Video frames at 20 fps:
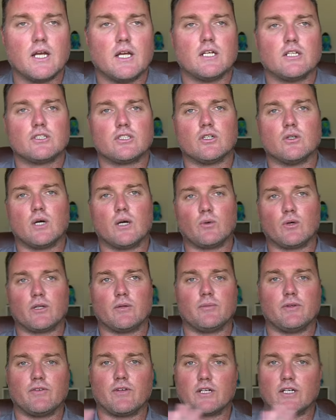So I want to
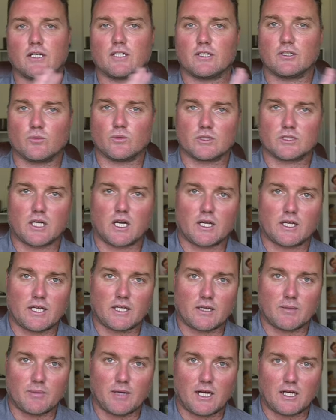be very clear. We're
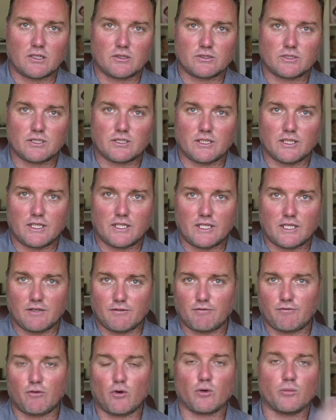talking about the
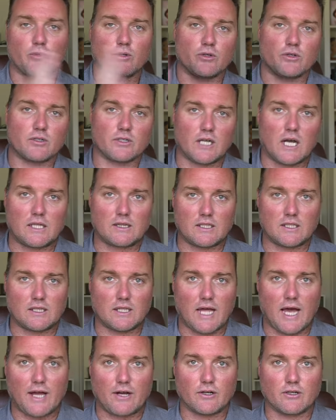former, not the
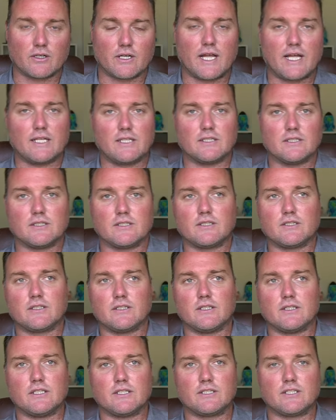latter. And
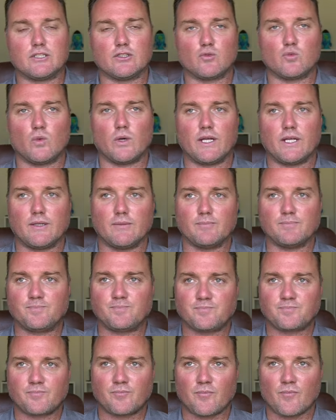this is when,
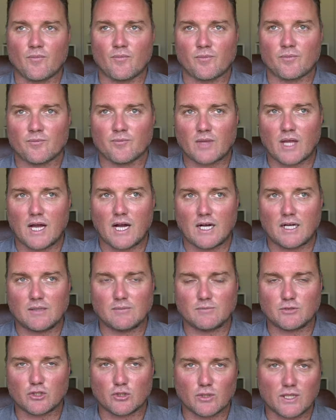
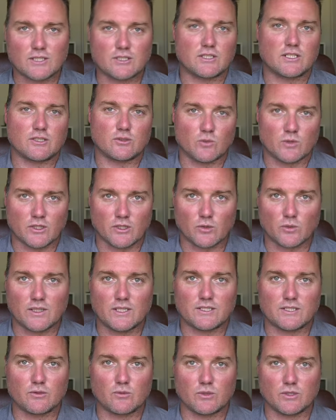um, so that's that's one of the
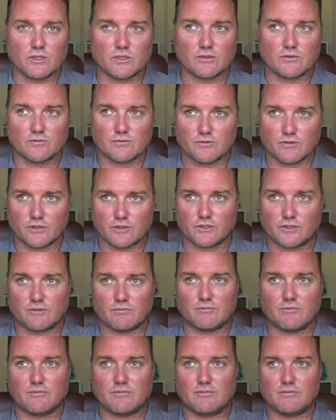ways that we're first
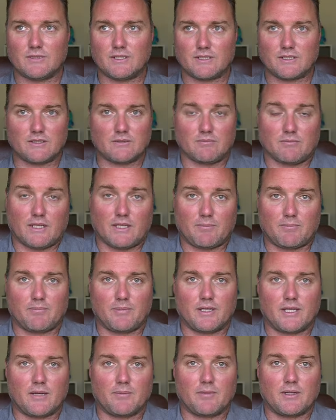dis- like
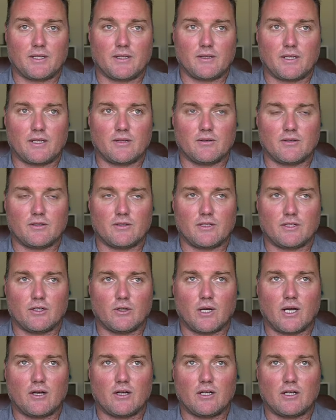becoming, uh, you know,
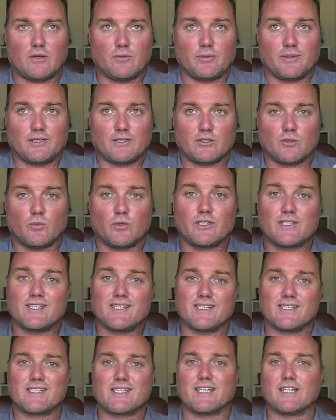helping someone to
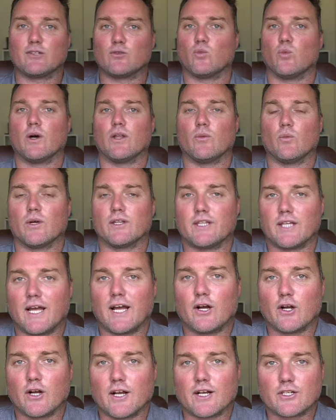distinct what what they
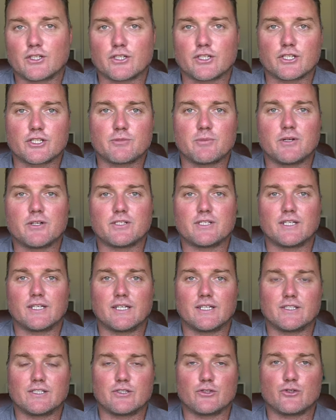are actually experiencing
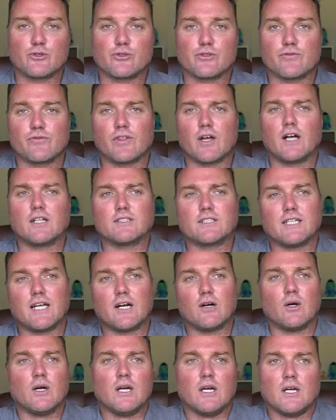is intrusive thoughts. Now,